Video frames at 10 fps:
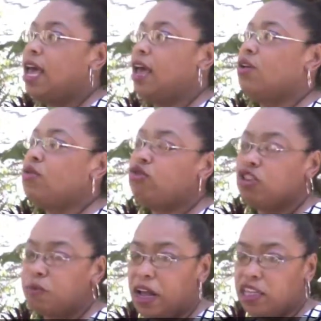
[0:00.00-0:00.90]
and who's
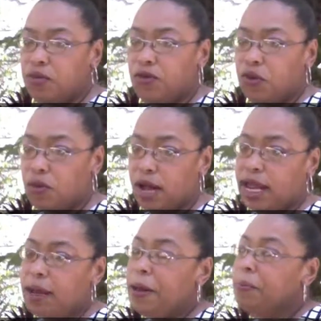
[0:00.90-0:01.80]
responsible for
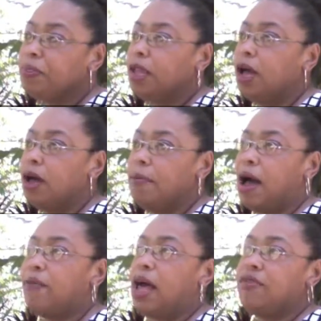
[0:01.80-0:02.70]
what.
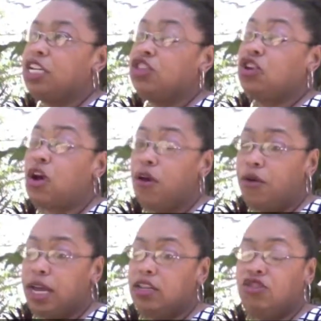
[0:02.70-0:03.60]
I would have an attorney.